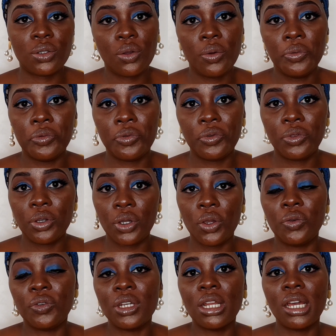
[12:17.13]
of the
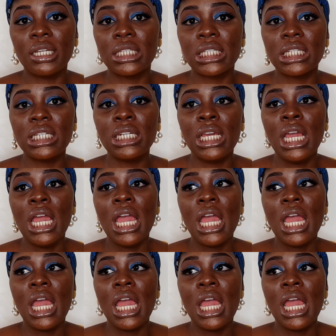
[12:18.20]
COVID-19.